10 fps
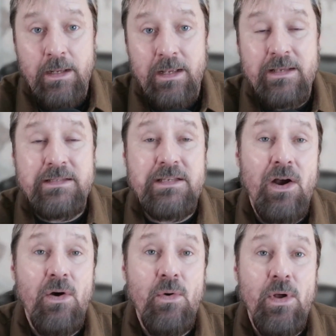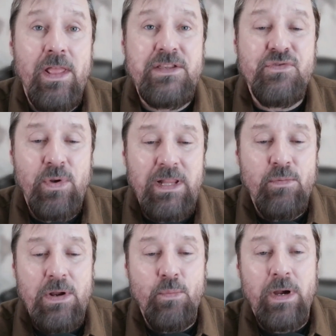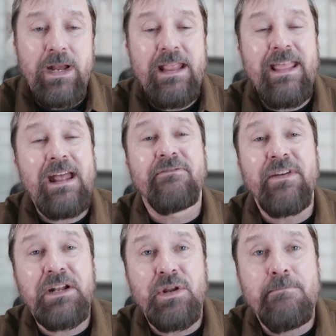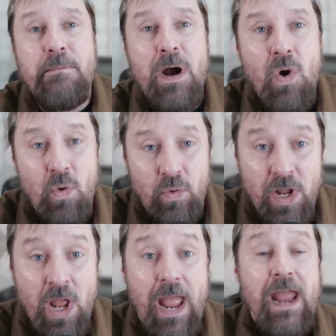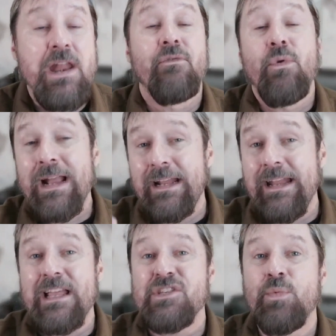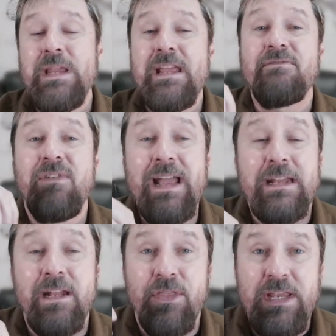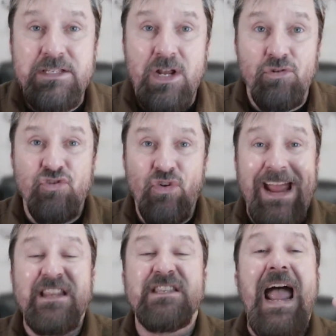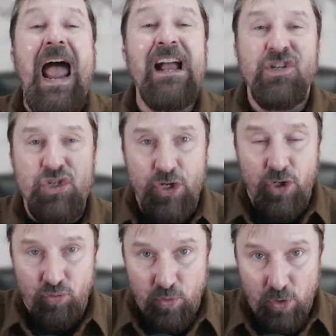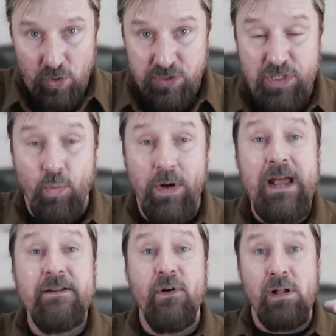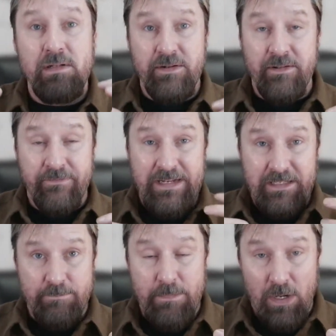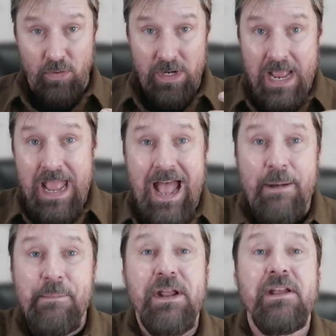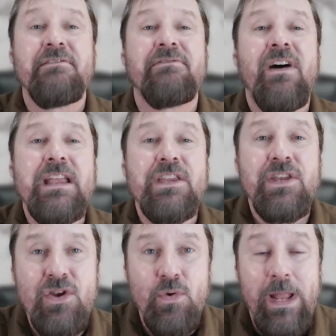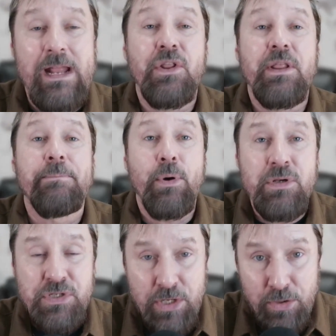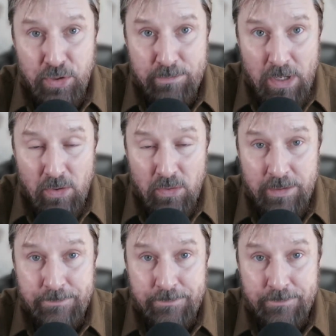So it's really when we're in that victim mode and recognize we invite, these are transactional roles. So when I fall into the victim mode, I'm going to invite you into the persecutor mode